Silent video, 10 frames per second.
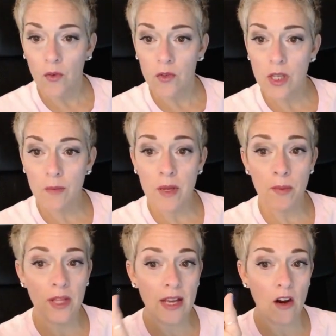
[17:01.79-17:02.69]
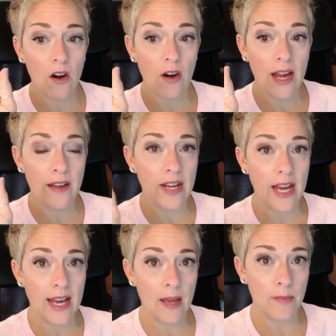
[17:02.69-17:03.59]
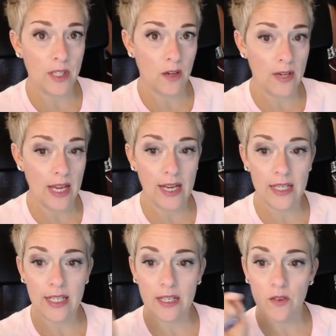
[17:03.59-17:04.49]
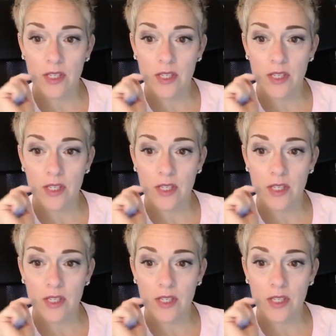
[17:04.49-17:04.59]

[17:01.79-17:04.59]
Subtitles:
Some people that have episode 9 and 10 on